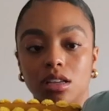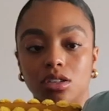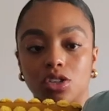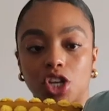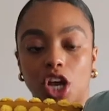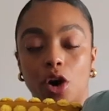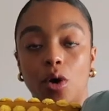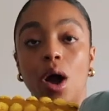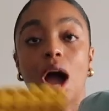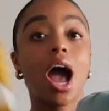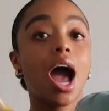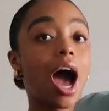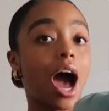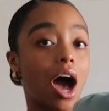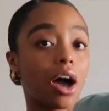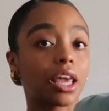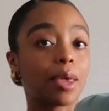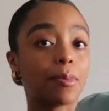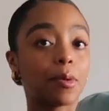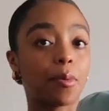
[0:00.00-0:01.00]
So
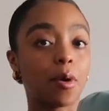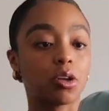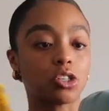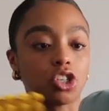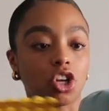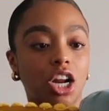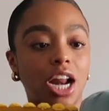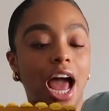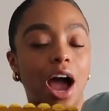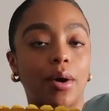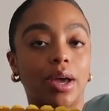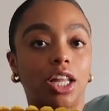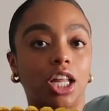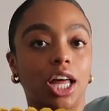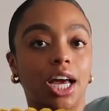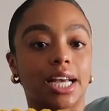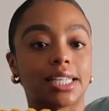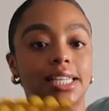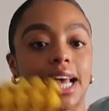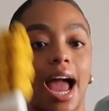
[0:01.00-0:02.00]
I'll keep you posted on how it
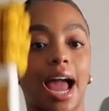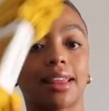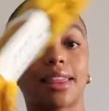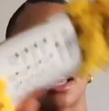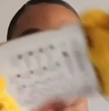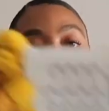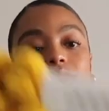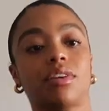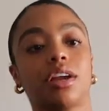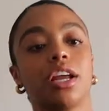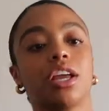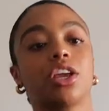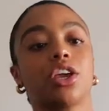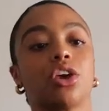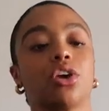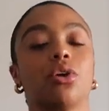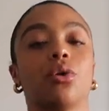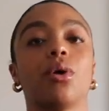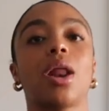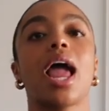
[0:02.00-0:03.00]
looks. I think it's very
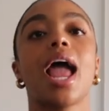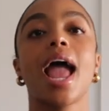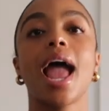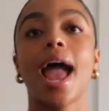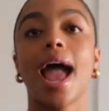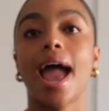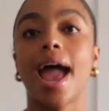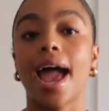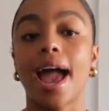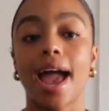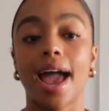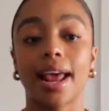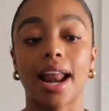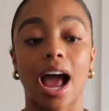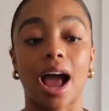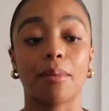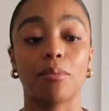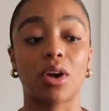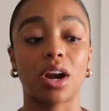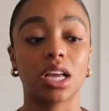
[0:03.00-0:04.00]
cute, and
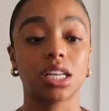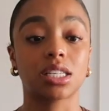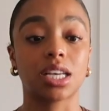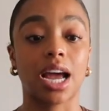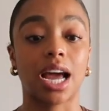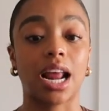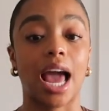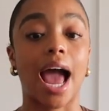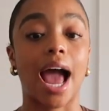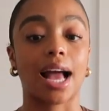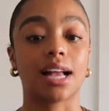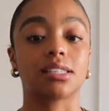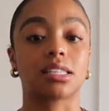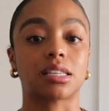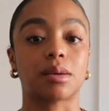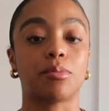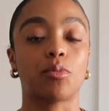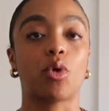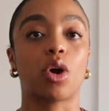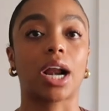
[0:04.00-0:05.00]
I'm ready to kind of add
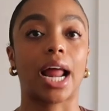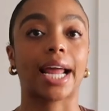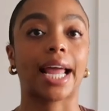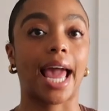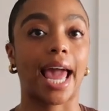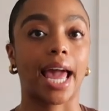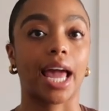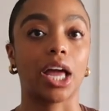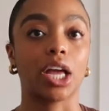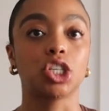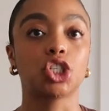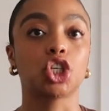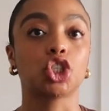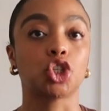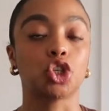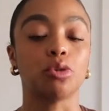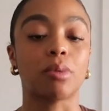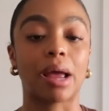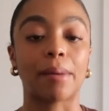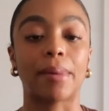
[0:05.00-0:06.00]
some more like edge
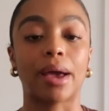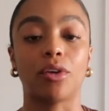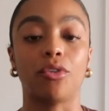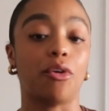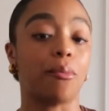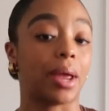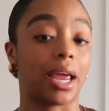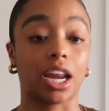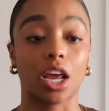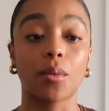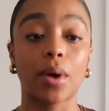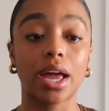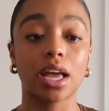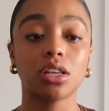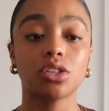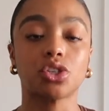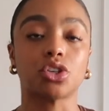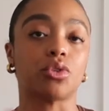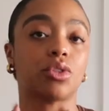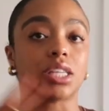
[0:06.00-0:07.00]
to my bedroom
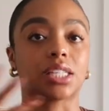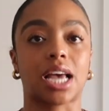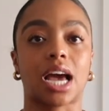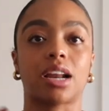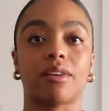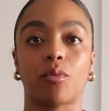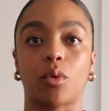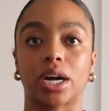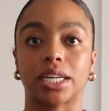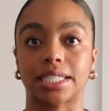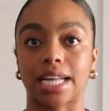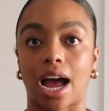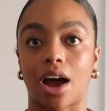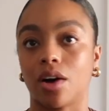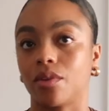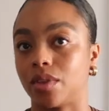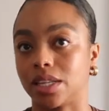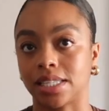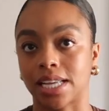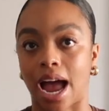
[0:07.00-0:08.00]
anyways. So this kind of worked out,
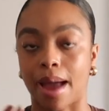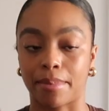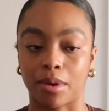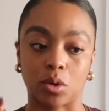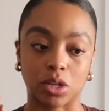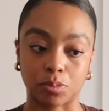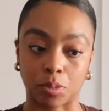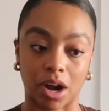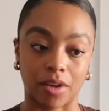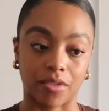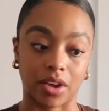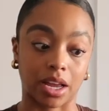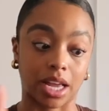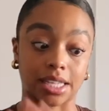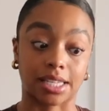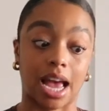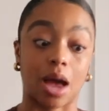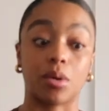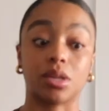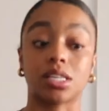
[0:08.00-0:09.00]
and the timing was perfect
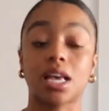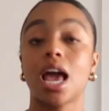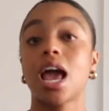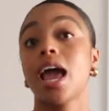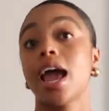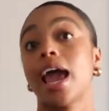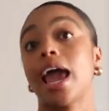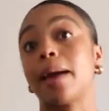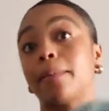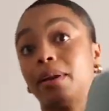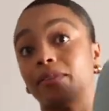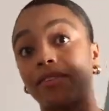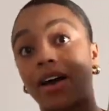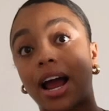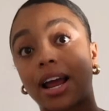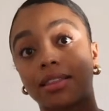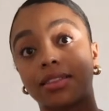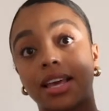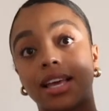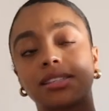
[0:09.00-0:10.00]
because I was able to
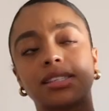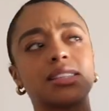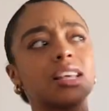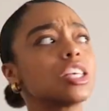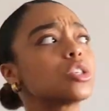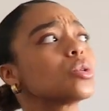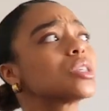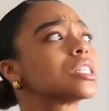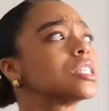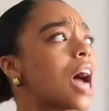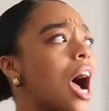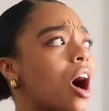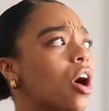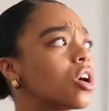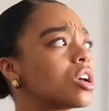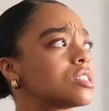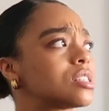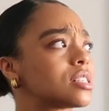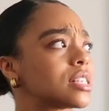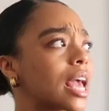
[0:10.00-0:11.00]
find this. This was not
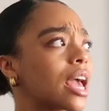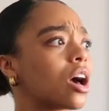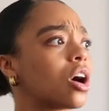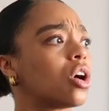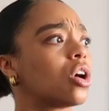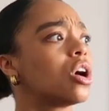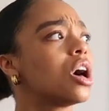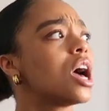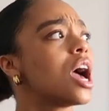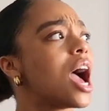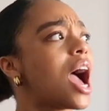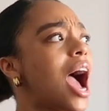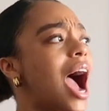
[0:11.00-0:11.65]
on sale.